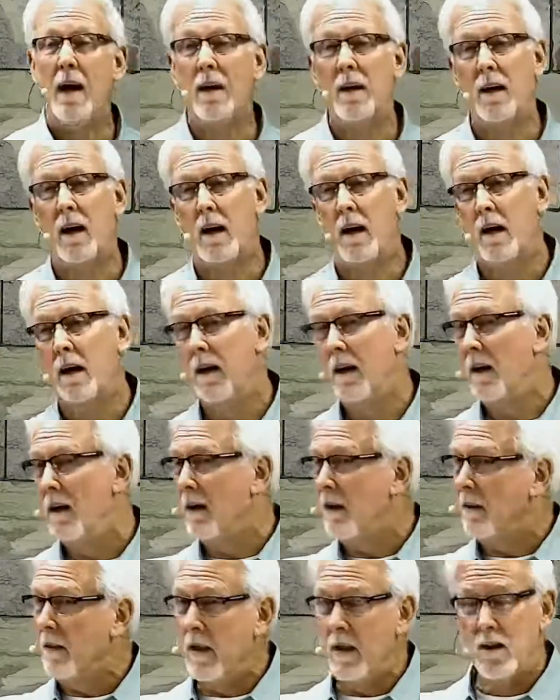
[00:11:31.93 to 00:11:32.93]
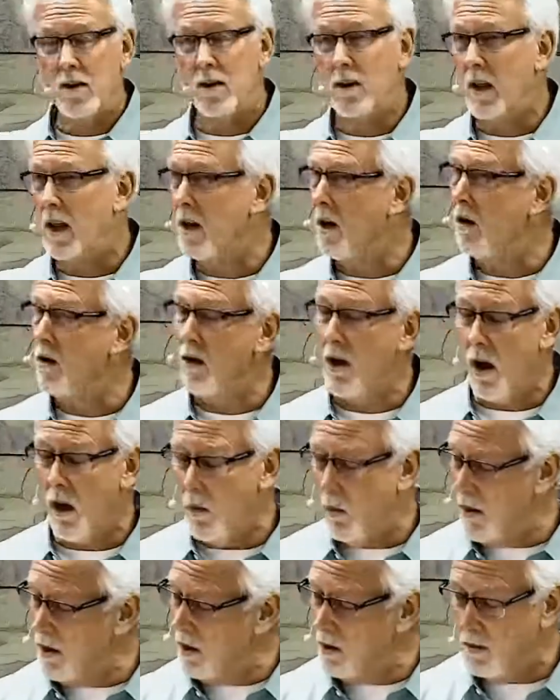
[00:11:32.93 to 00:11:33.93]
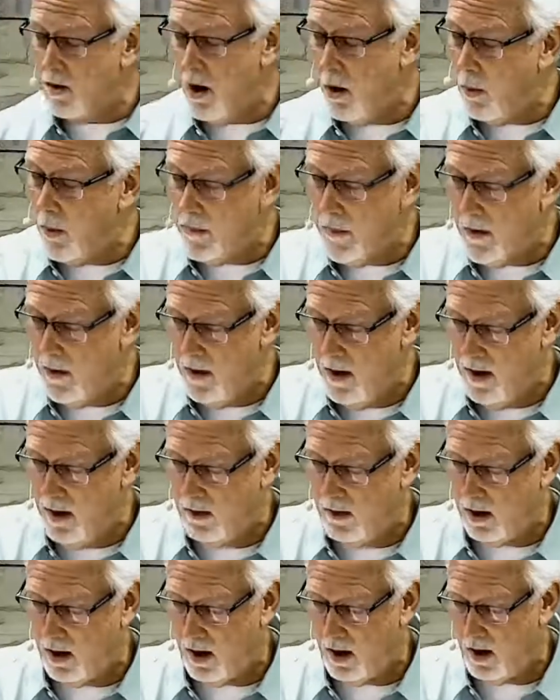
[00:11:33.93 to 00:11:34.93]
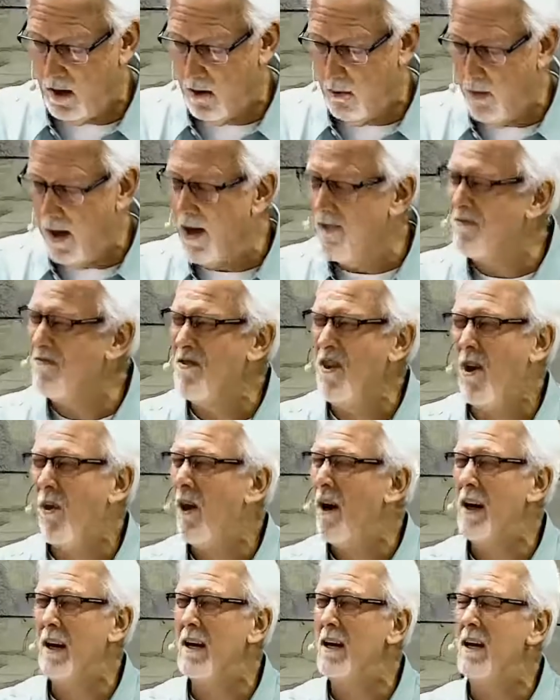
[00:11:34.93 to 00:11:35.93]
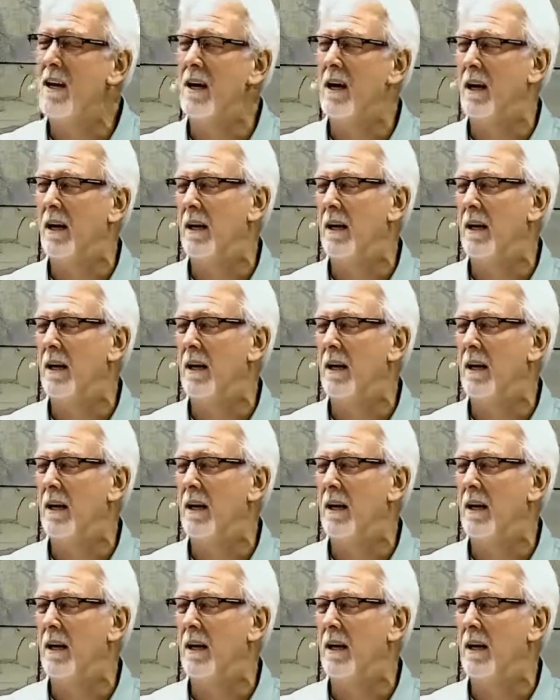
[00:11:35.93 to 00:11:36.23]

Uh, they, they don't know. We don't know what their needs are. We have no idea